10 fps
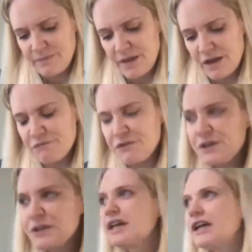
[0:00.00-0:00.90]
I
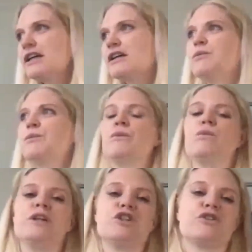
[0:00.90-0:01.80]
feel like
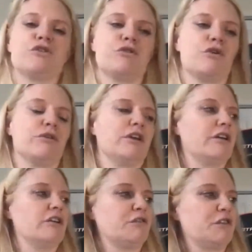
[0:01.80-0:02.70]
we just don't know
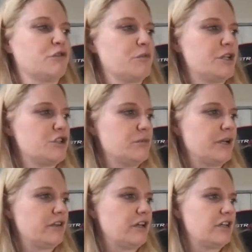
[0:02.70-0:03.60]
enough information
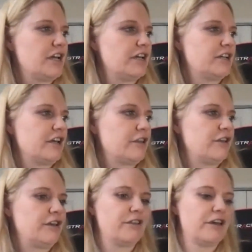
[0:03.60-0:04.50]
about that yet, and I
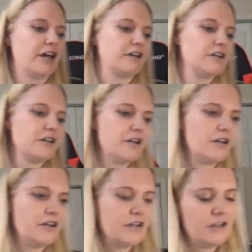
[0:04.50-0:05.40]
think that
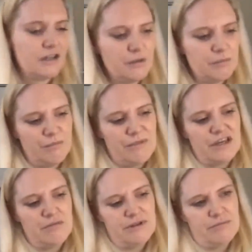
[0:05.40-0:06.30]

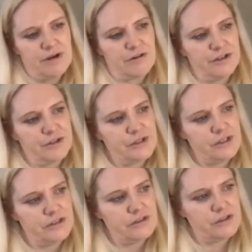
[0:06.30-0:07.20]
maybe burials
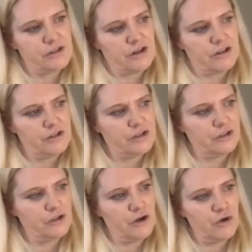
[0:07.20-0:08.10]
didn't start
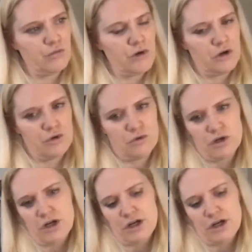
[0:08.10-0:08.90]
until Homo